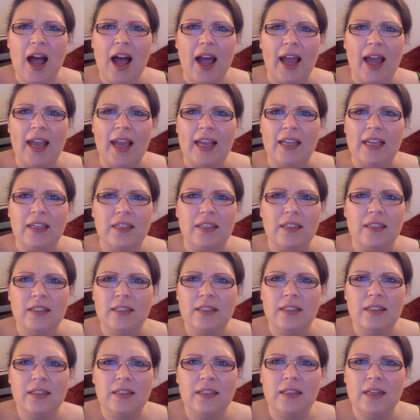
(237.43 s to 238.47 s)
I
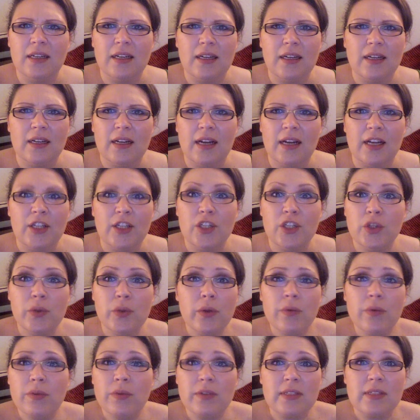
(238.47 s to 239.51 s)
knew
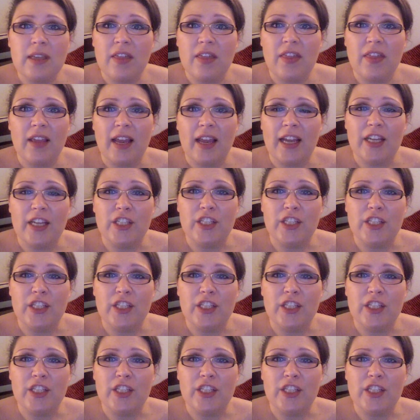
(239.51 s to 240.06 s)
there was nothing I